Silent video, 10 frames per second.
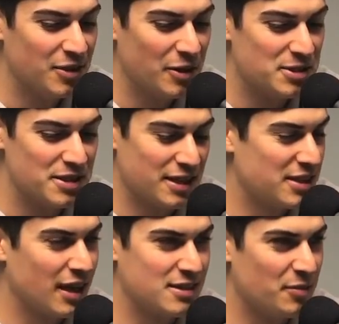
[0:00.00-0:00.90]
I was
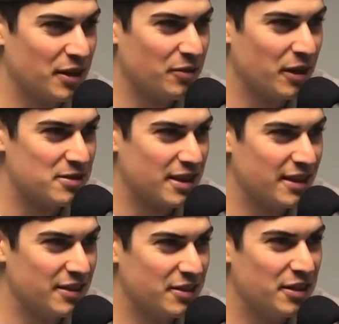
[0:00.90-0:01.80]
exact same thing when I was a
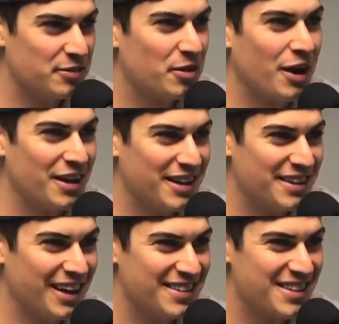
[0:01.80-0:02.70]
kid. The Friday night
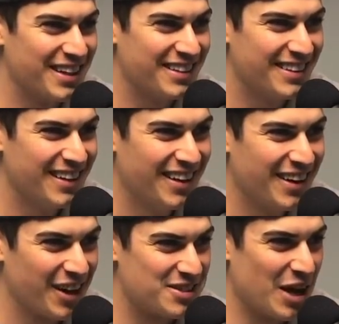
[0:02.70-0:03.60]
dance thing.
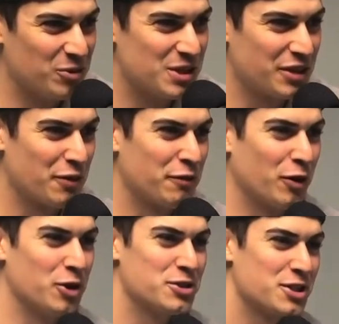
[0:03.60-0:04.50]
Because that was like the
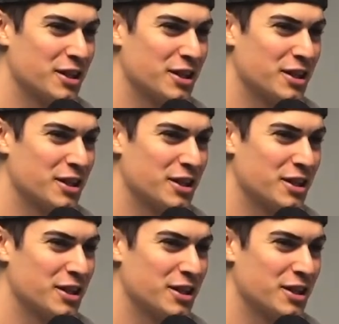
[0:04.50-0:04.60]
first.